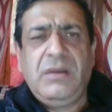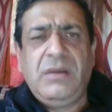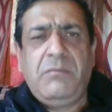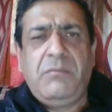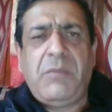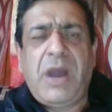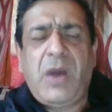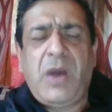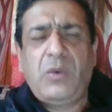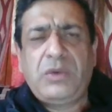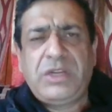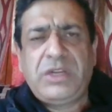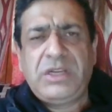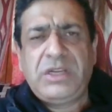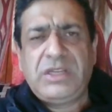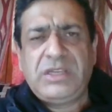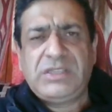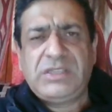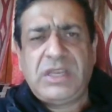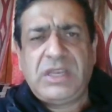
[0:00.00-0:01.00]

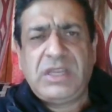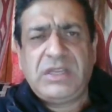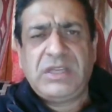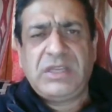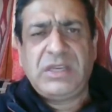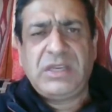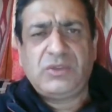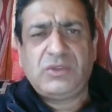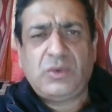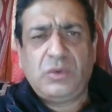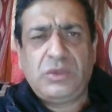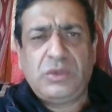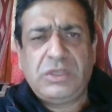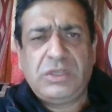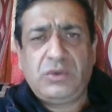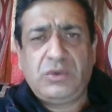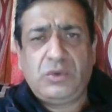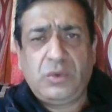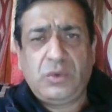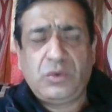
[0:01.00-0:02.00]
mountainous area, so
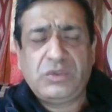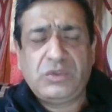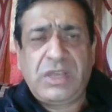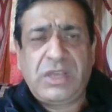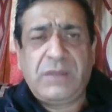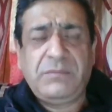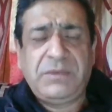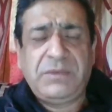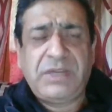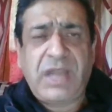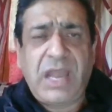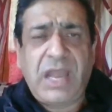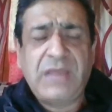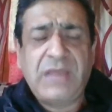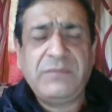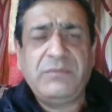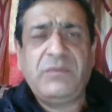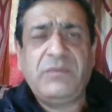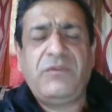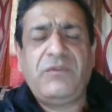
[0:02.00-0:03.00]
they took some
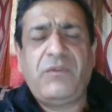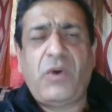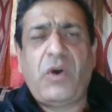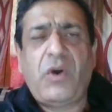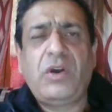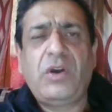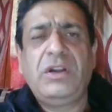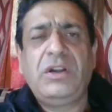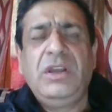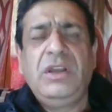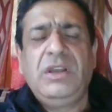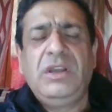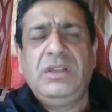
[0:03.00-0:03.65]
time for